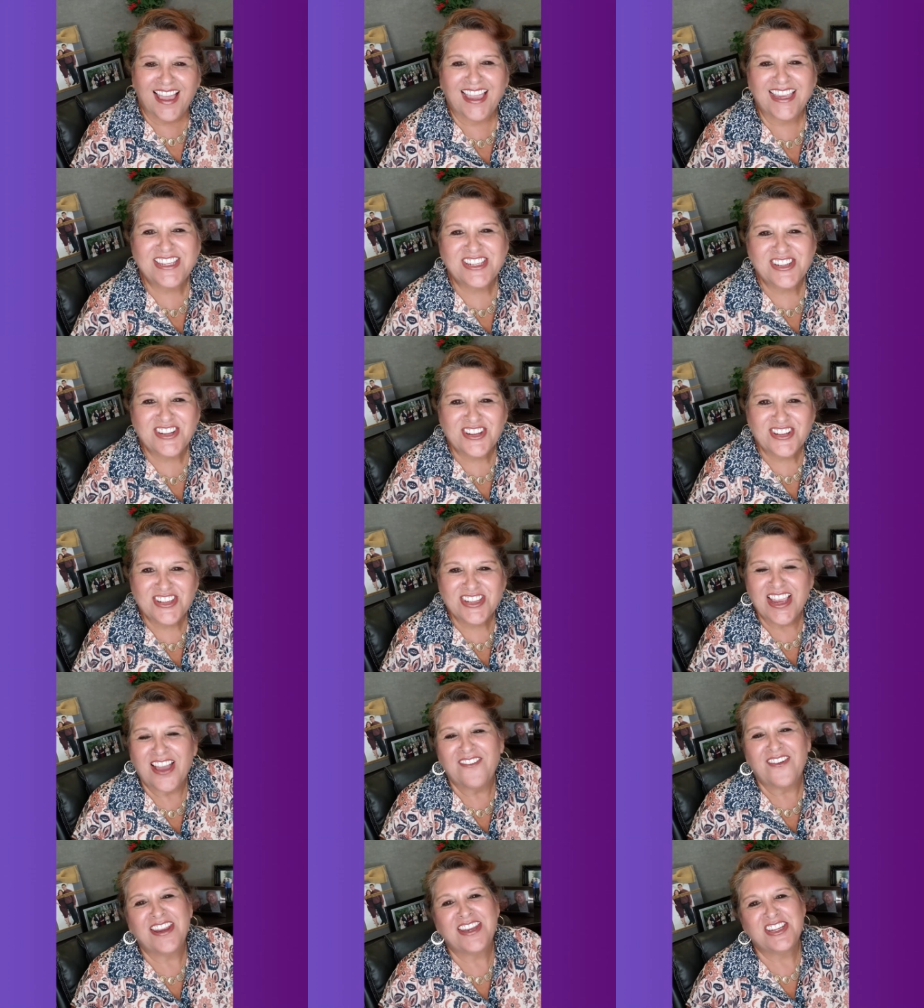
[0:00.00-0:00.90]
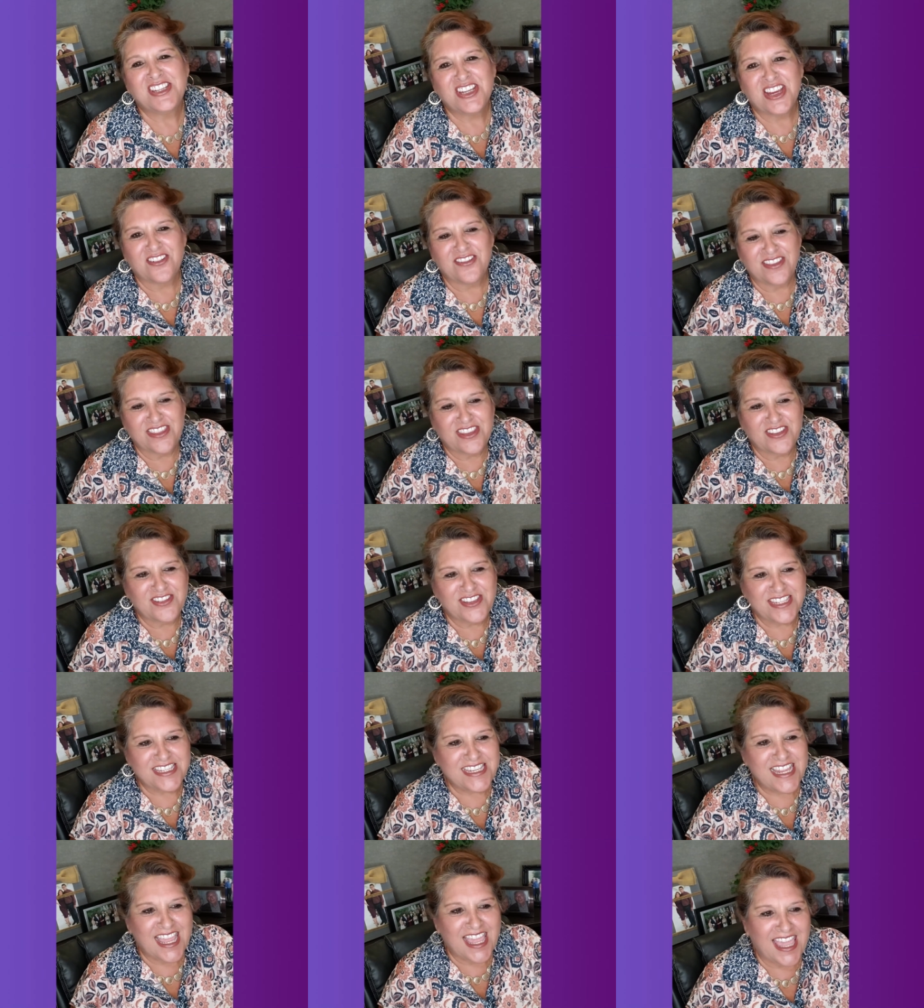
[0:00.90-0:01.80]
Hi, church. I want to share with you
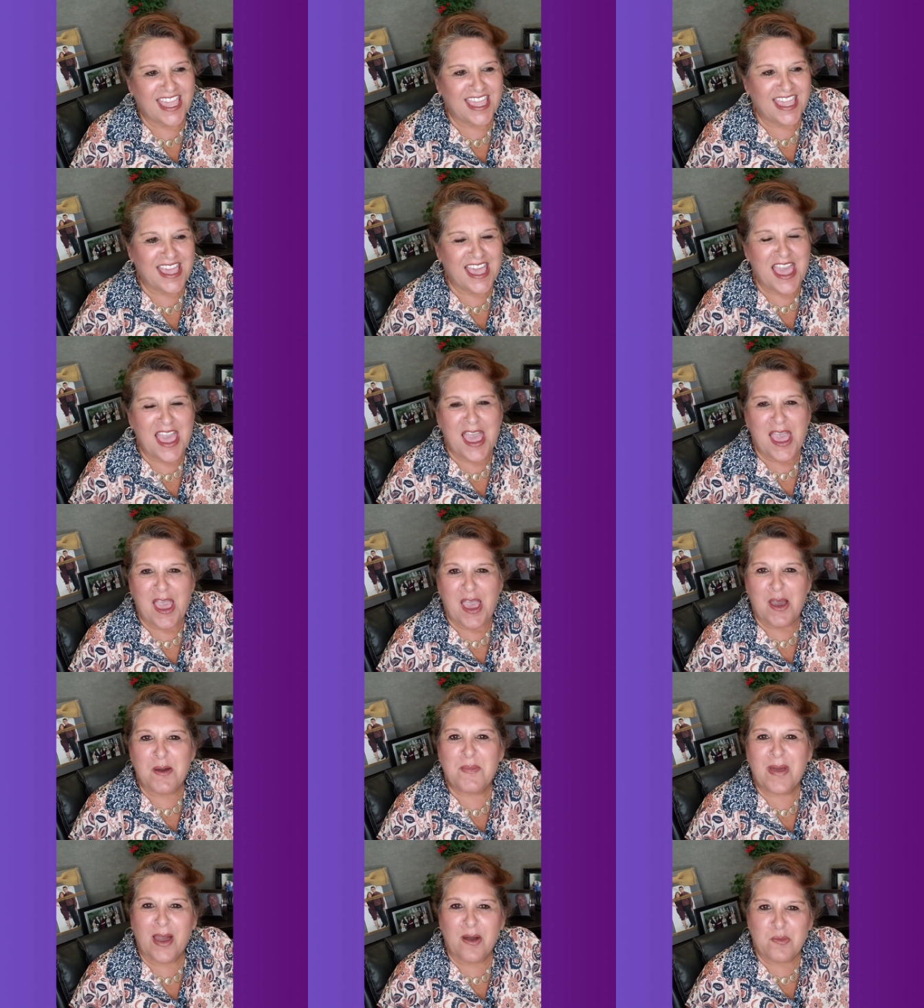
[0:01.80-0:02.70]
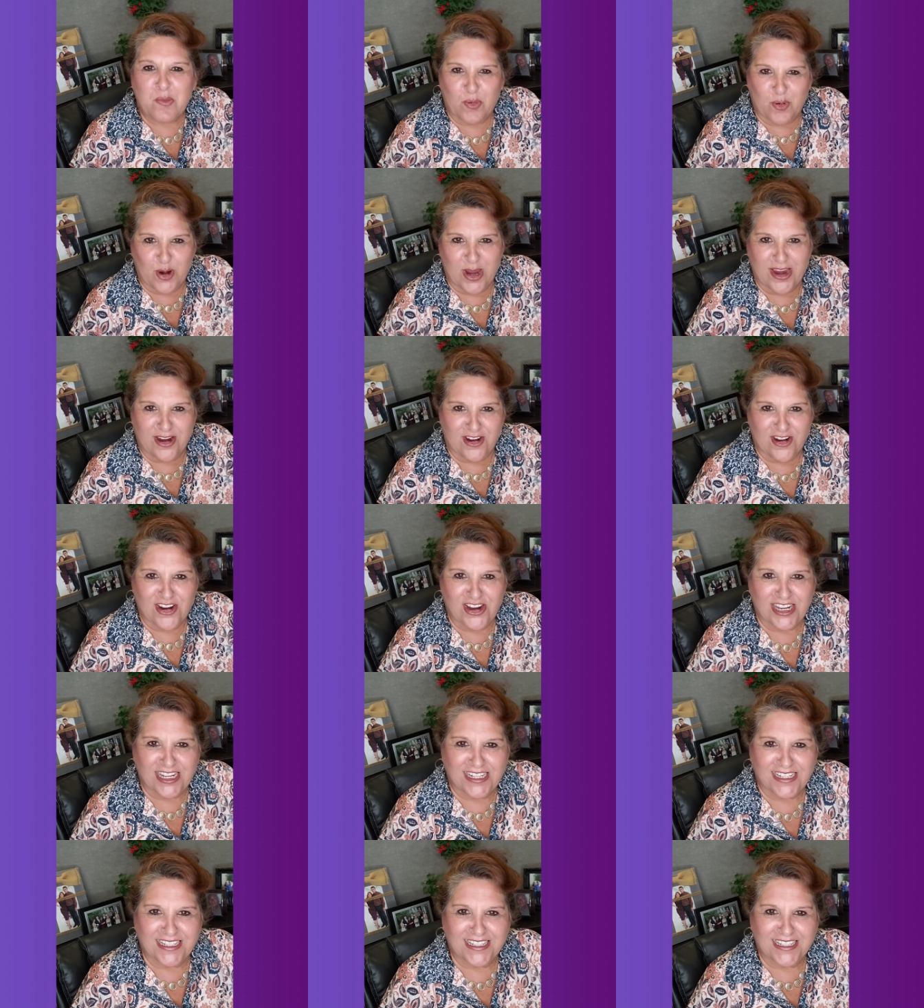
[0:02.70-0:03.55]
today about prayer.